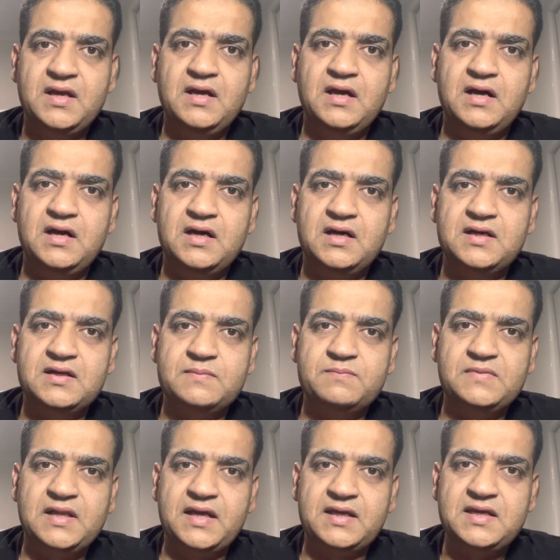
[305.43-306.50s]

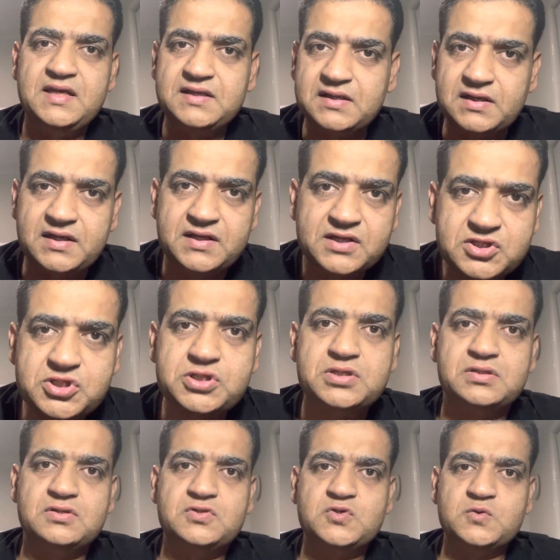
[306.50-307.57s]
like
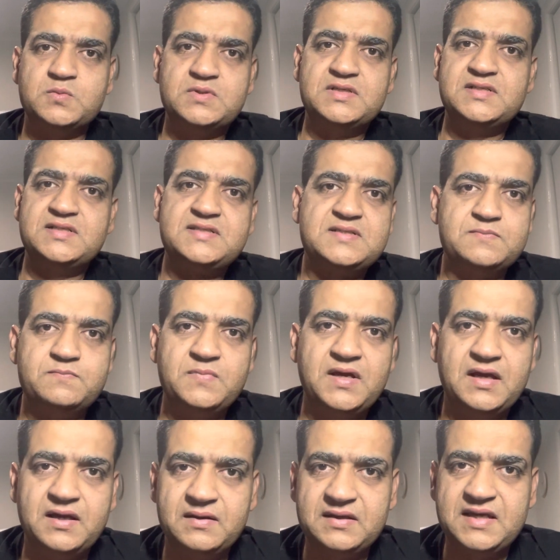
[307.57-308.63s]
inclination towards
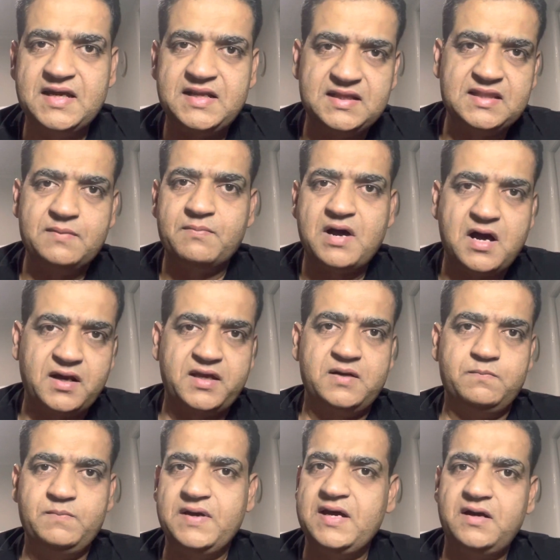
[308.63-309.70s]
getting the
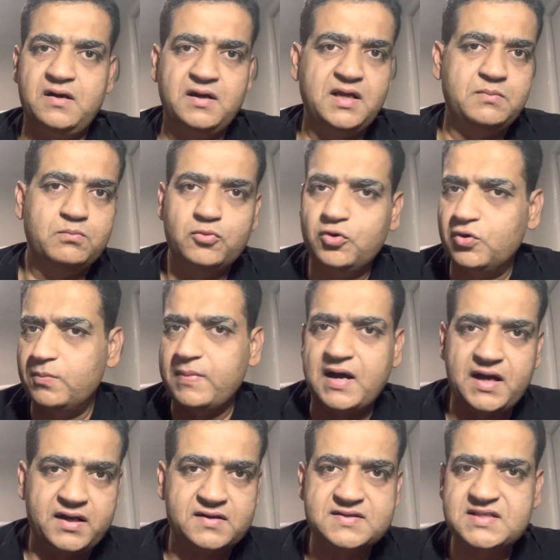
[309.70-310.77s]
market better and more
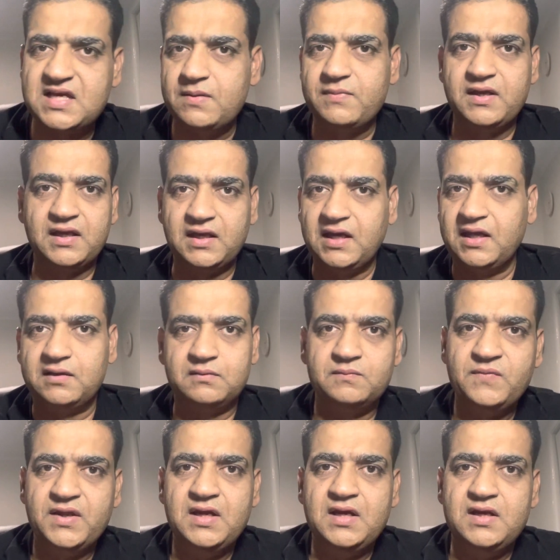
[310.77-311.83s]
buyers coming and
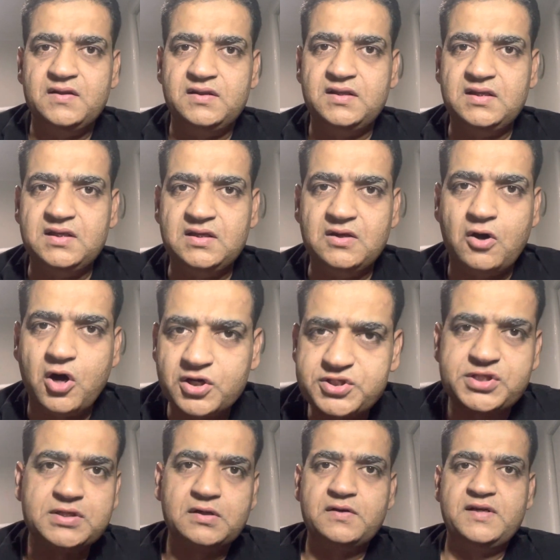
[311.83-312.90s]
the
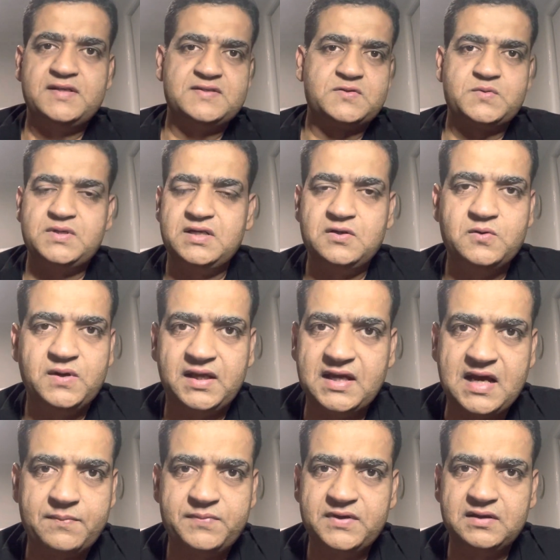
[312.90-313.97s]
auction clearance rate going
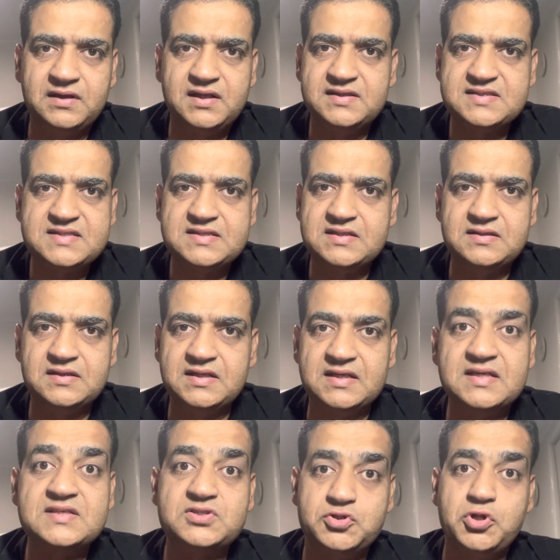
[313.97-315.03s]
up in Sydney
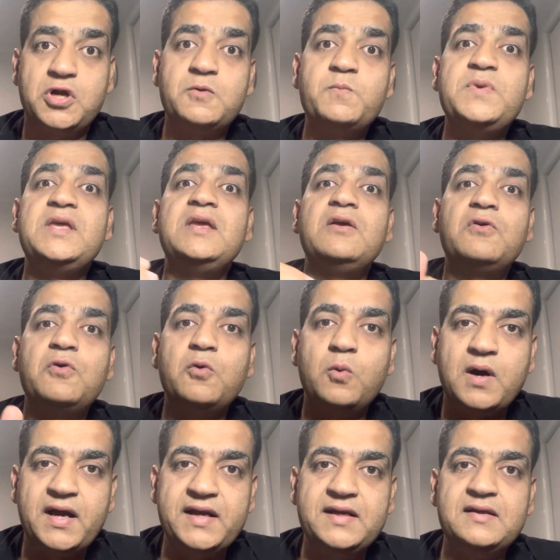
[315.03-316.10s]
is not being
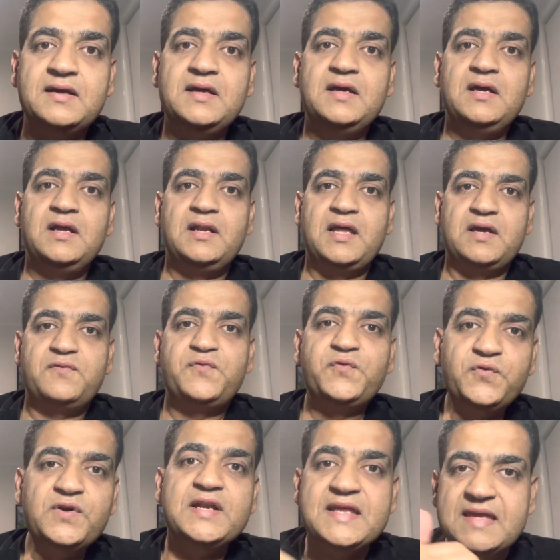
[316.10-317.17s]
quite like
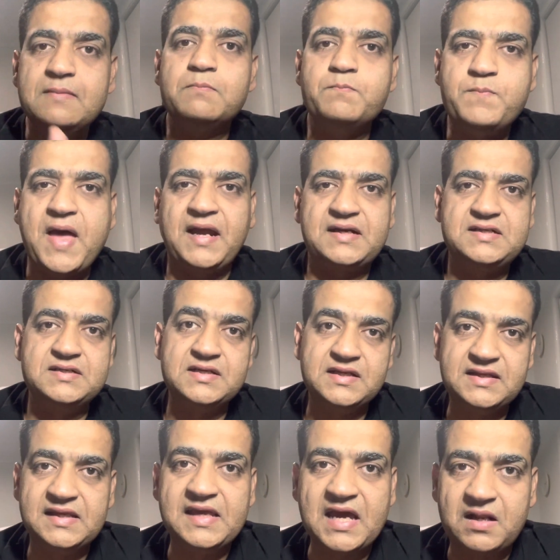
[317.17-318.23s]
fully impacted
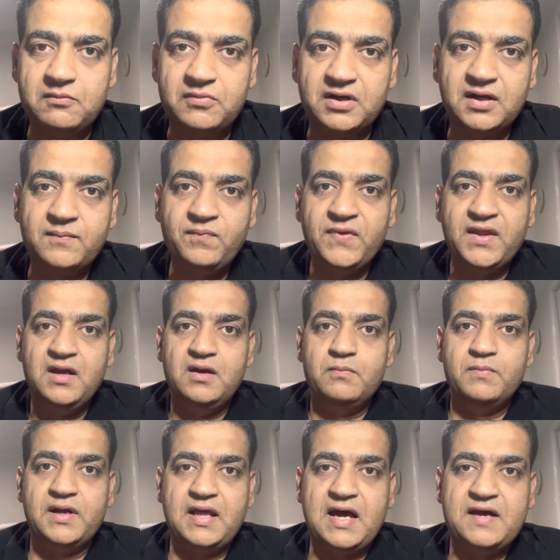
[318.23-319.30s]
in Canberra.
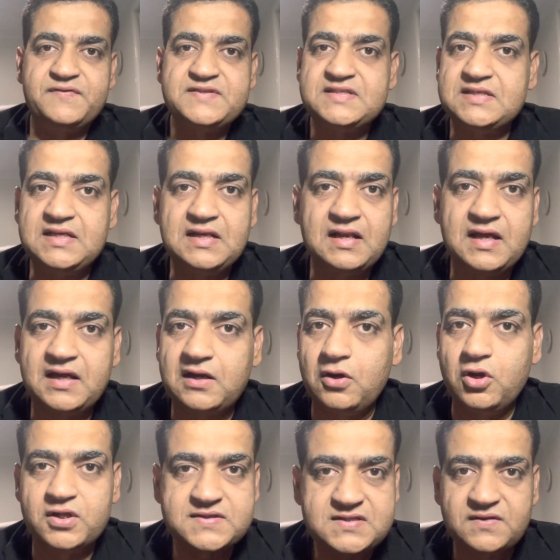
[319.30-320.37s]
But I've seen like
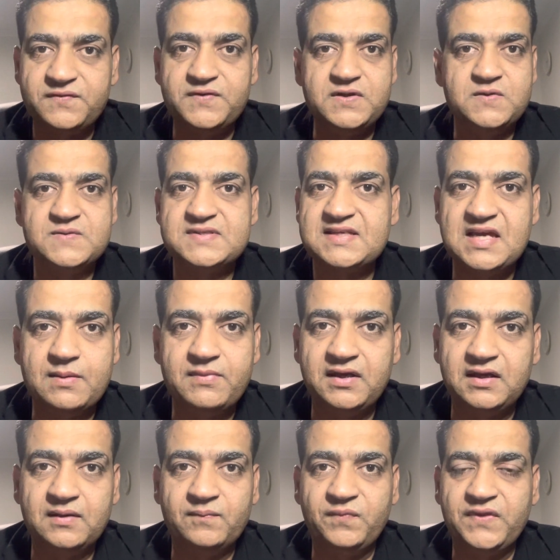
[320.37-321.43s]
lots of news
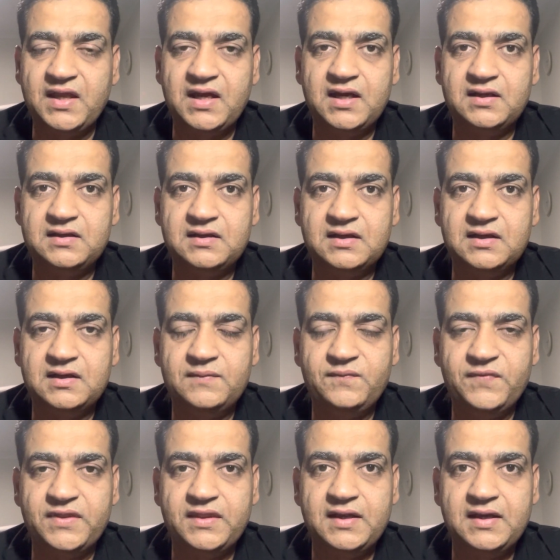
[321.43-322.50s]
coming, and
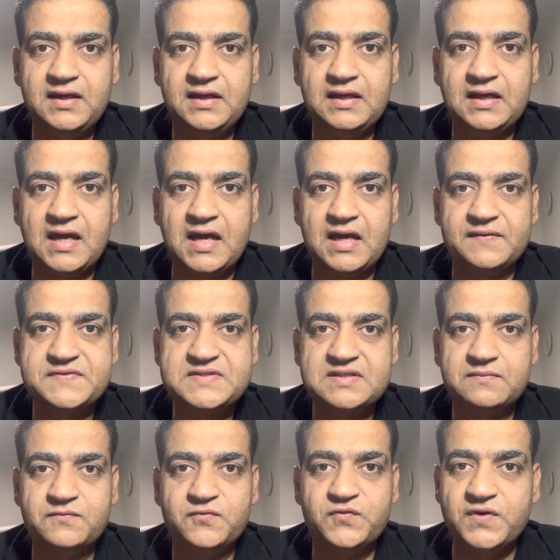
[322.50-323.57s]
they have
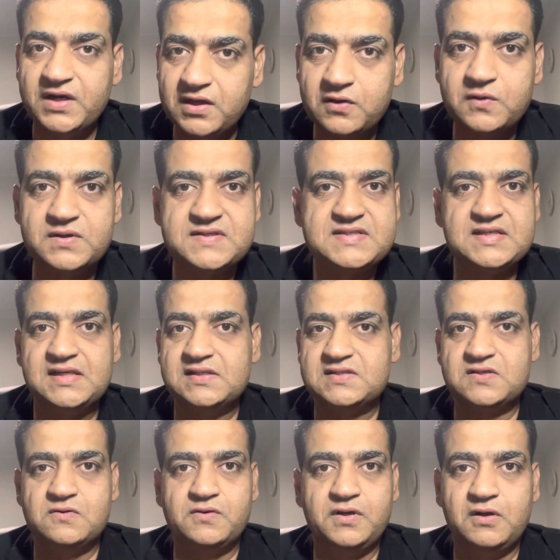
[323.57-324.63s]
some very good sales
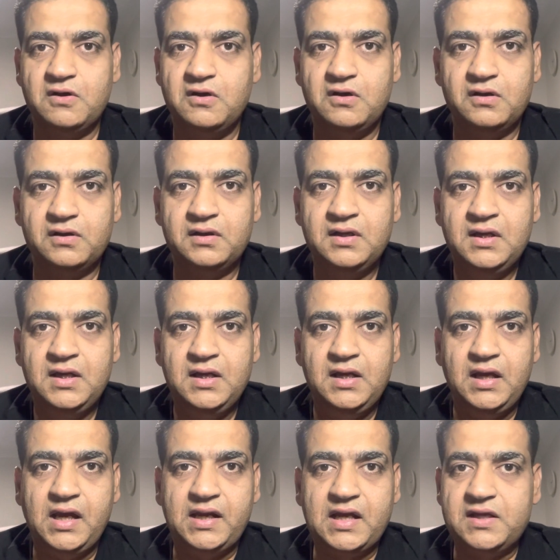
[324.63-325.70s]
going on.
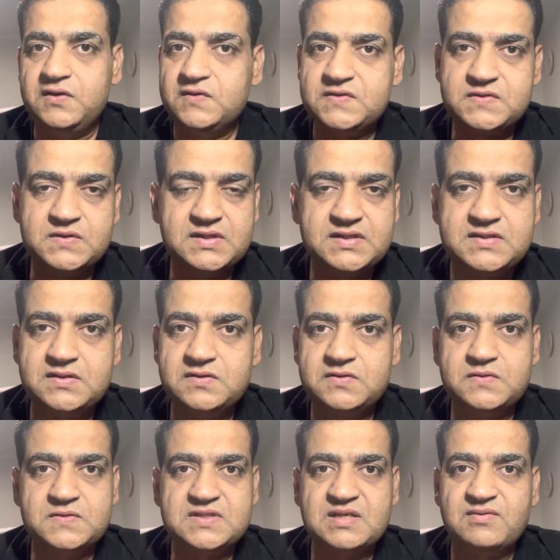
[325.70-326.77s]
And I used to listen
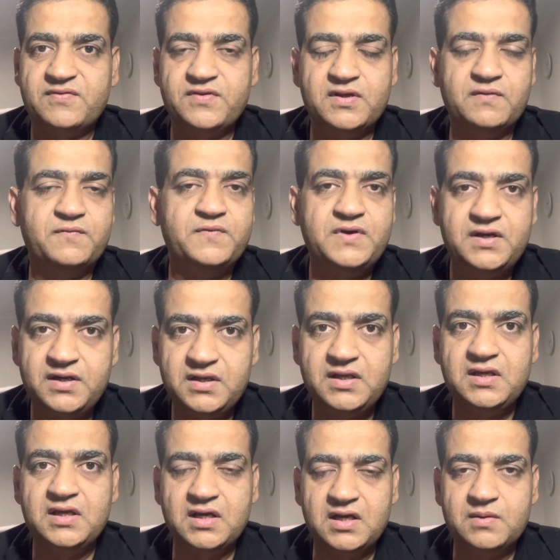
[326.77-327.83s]
to some of the
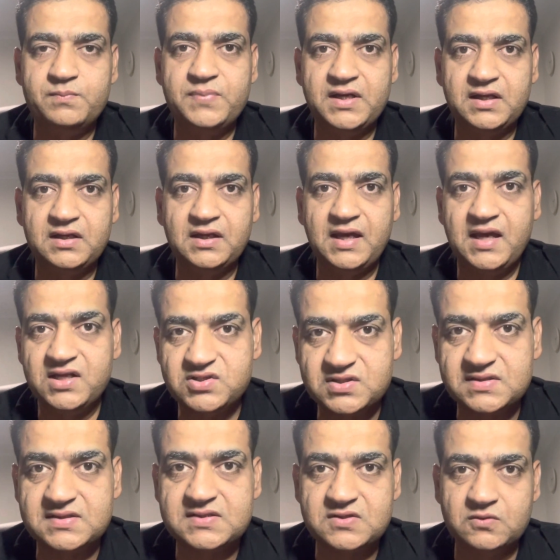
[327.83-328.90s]
very big
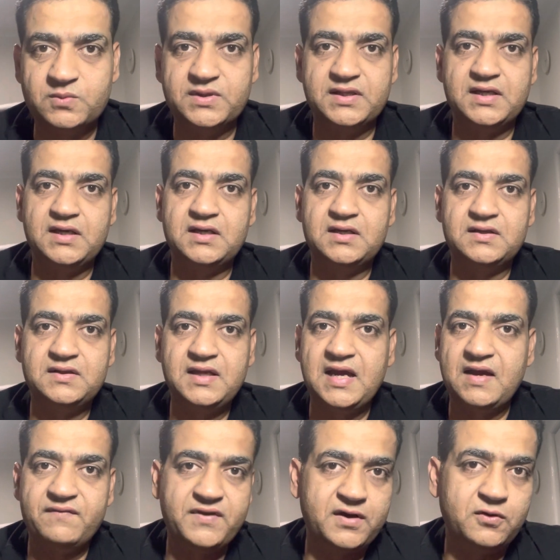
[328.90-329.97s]
agents over there. They
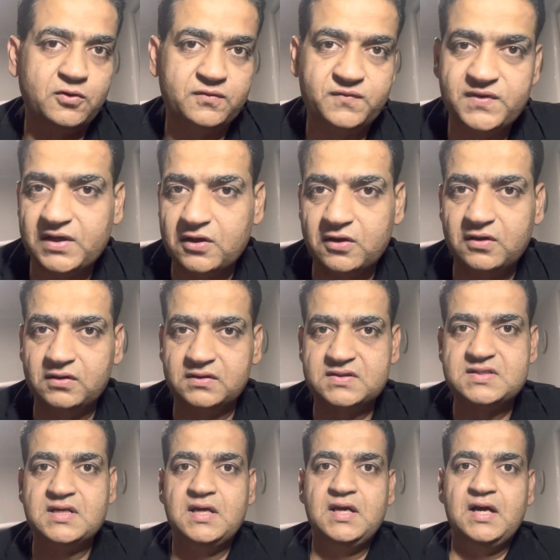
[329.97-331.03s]
have their own
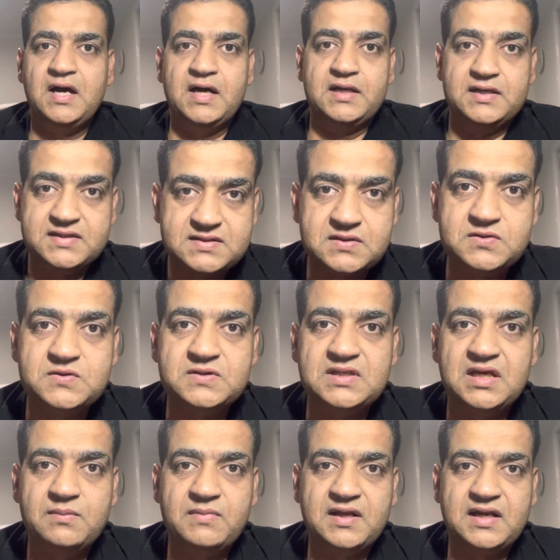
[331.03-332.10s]
vlogs. I listen to
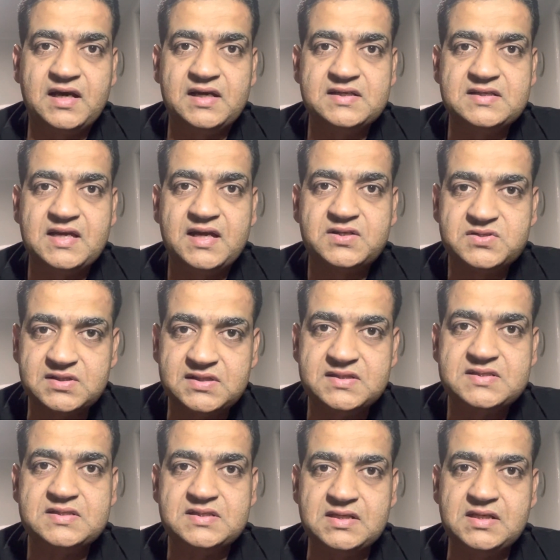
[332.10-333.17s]
them, and I actually
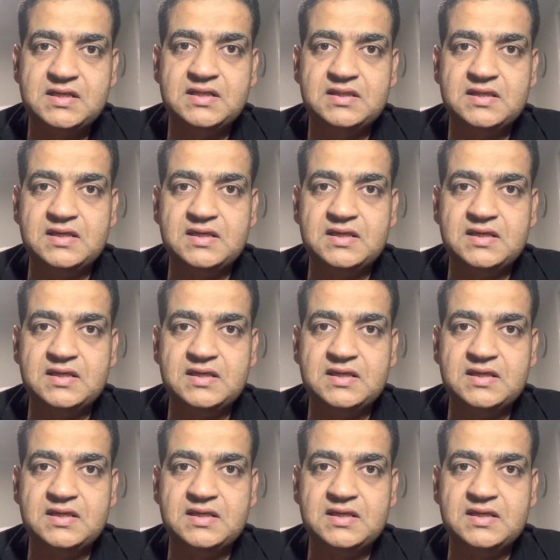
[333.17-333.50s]
see